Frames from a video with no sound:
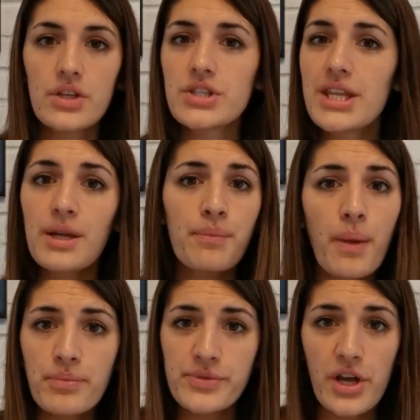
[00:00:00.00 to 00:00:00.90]
So they can
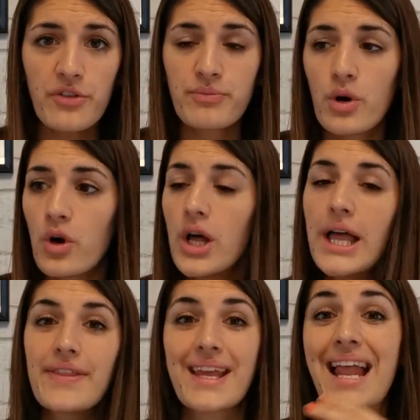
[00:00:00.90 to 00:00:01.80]
problem solve more,
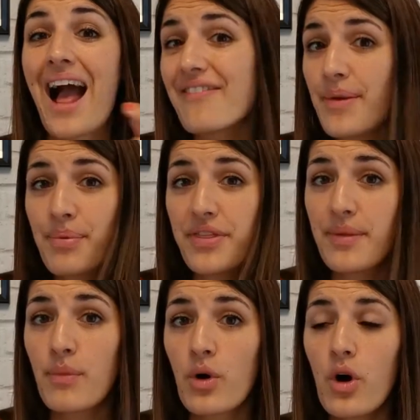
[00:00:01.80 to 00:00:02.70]
they can have empathy
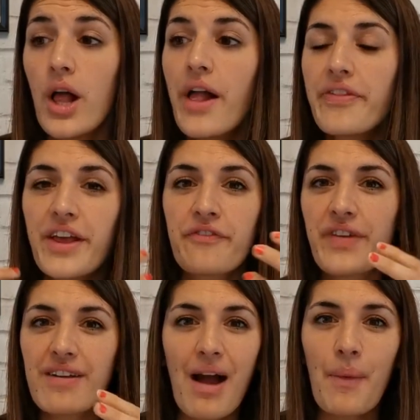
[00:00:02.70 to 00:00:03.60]
more, they can
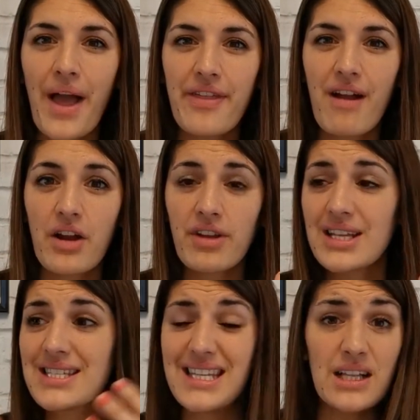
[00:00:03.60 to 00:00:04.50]
figure out why they're angry
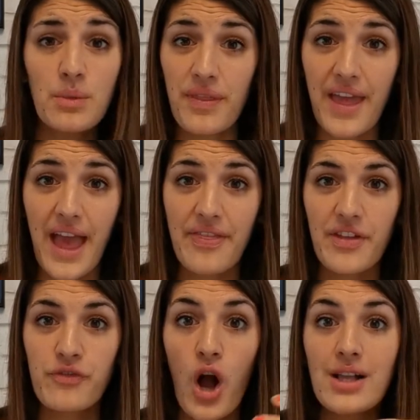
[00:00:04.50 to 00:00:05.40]
and deal with it.
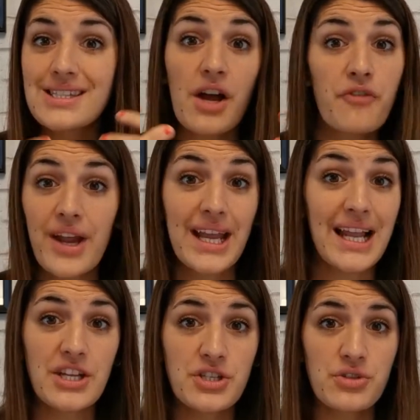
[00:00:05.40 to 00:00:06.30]
They've got
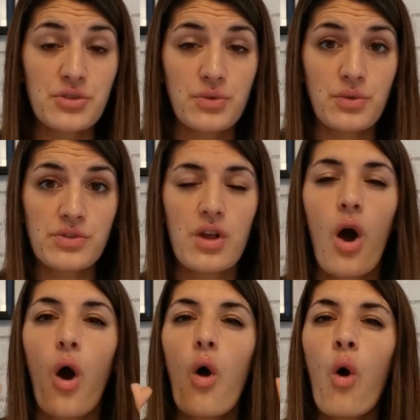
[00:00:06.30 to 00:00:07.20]
self-regulation tools.
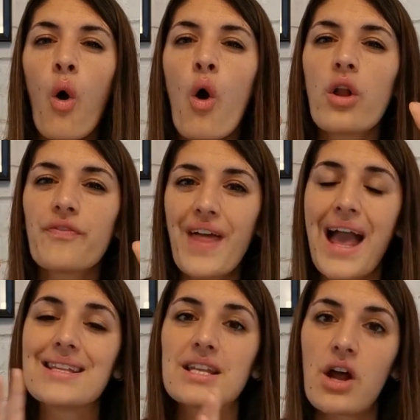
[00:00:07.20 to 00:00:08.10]
All of
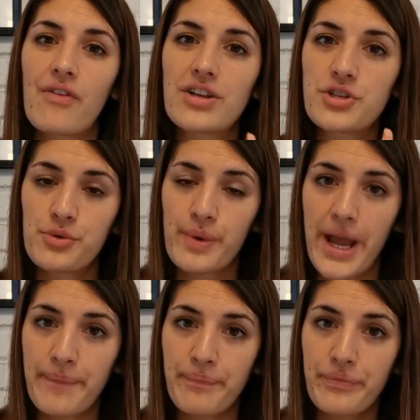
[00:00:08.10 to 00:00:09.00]
that is in our rational
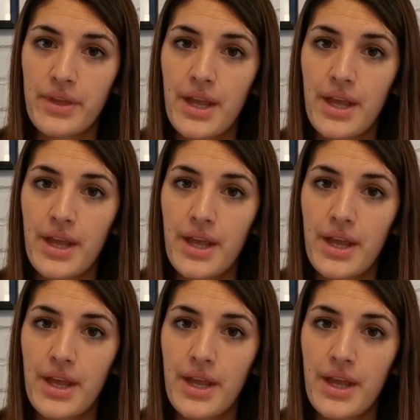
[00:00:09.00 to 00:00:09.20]
brain.